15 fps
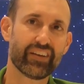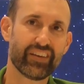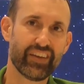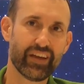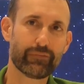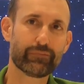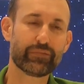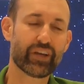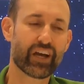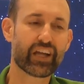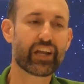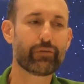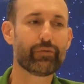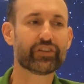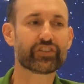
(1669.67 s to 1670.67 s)

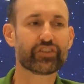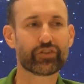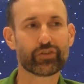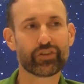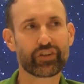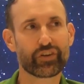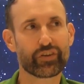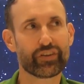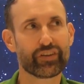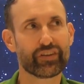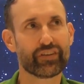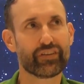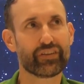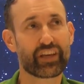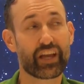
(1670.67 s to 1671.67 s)
And I mentioned earlier
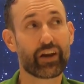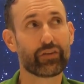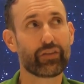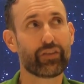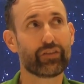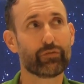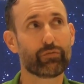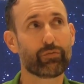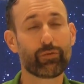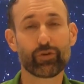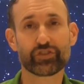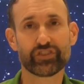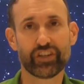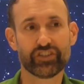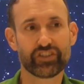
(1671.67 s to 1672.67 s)
the care that the
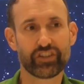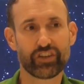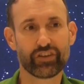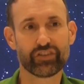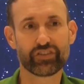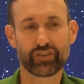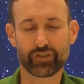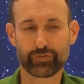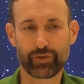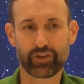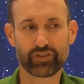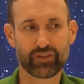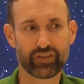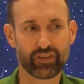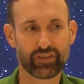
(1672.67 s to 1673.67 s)
propulsion engineers,
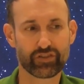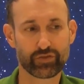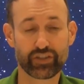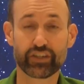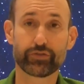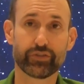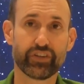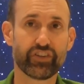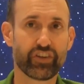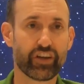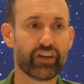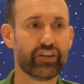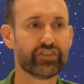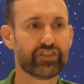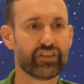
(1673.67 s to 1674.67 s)
the trajectory
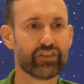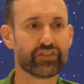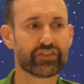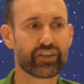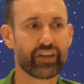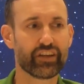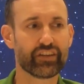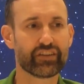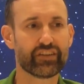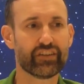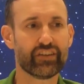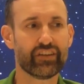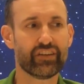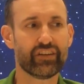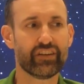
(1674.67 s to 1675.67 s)
design engineers take
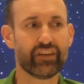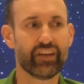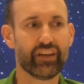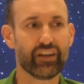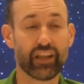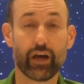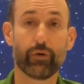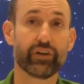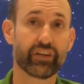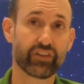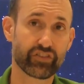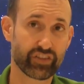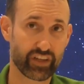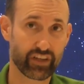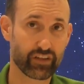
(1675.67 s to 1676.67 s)
in allowing
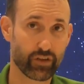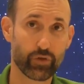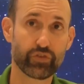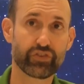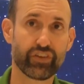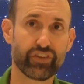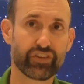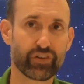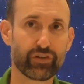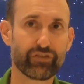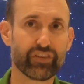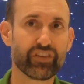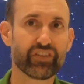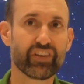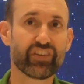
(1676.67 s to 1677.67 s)
us to get close to the
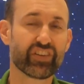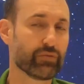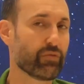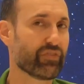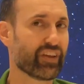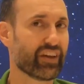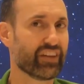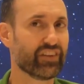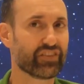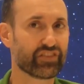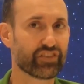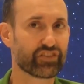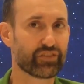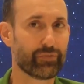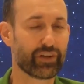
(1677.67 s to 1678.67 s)
surface, and some of that is
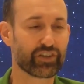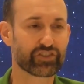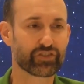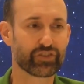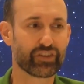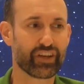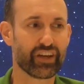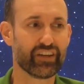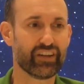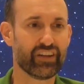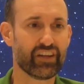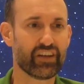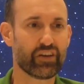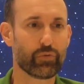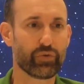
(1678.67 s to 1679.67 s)
just to make sure that
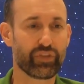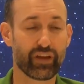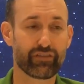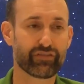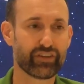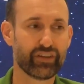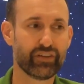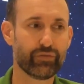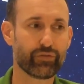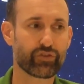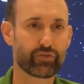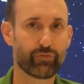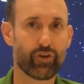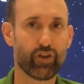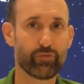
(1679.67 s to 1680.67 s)
with every
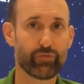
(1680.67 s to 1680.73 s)
small